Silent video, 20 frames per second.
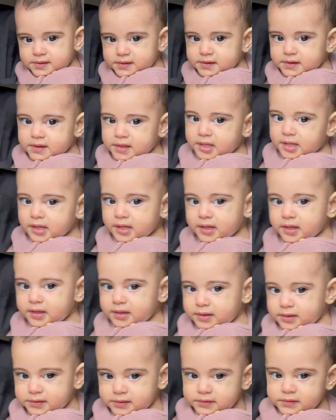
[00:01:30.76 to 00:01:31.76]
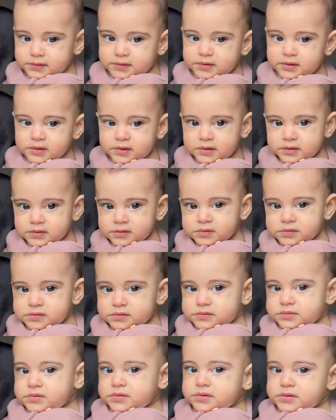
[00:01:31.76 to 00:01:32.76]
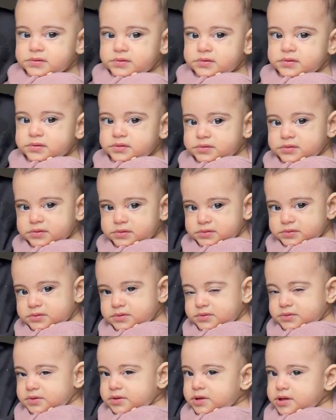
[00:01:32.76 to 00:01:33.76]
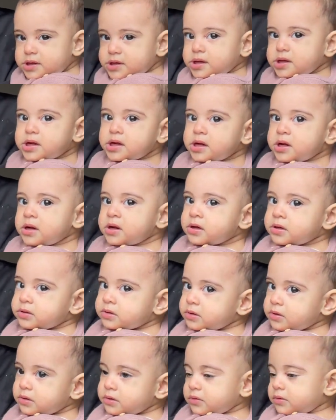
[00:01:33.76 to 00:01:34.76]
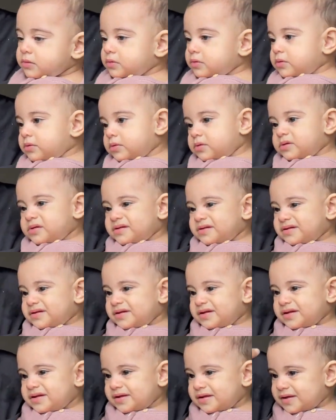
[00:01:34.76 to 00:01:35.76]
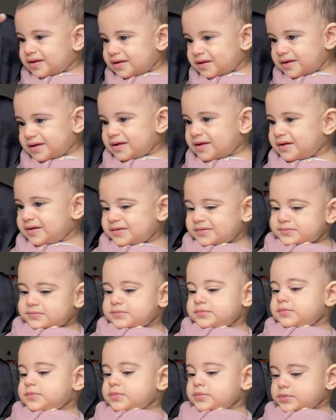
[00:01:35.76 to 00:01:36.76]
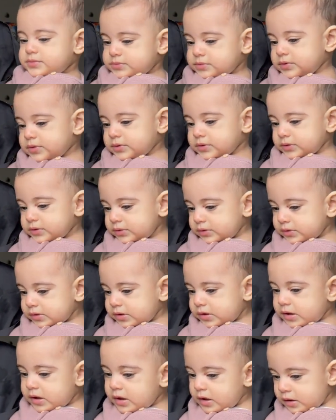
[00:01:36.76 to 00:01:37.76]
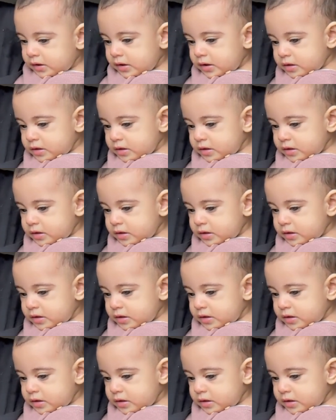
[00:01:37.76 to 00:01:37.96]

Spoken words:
No words are spoken by the person on screen.